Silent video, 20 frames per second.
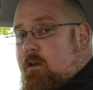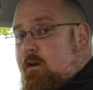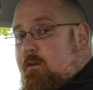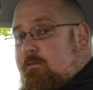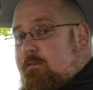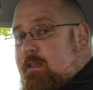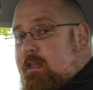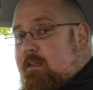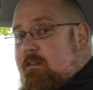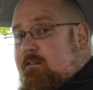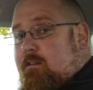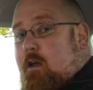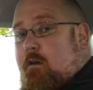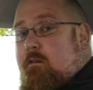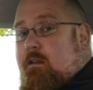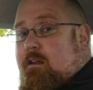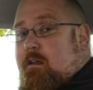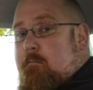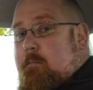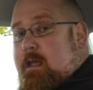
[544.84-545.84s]
of the
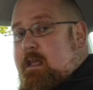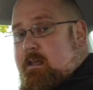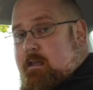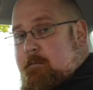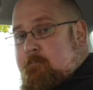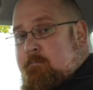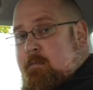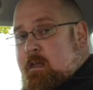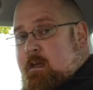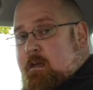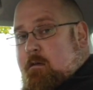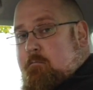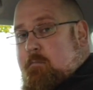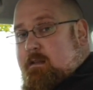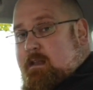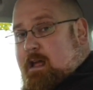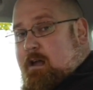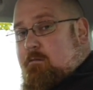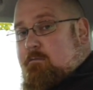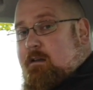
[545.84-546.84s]
Skoda Kamiq.
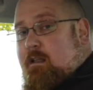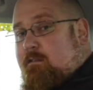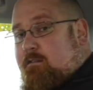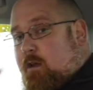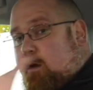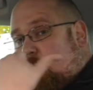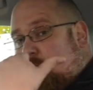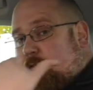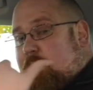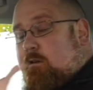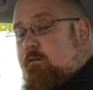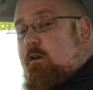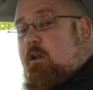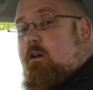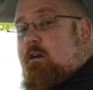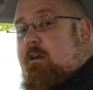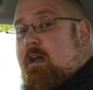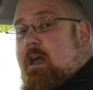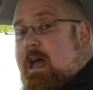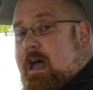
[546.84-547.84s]
But now, let's go have a little
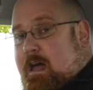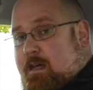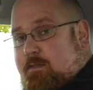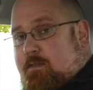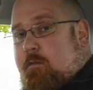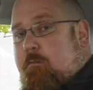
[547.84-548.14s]
look at the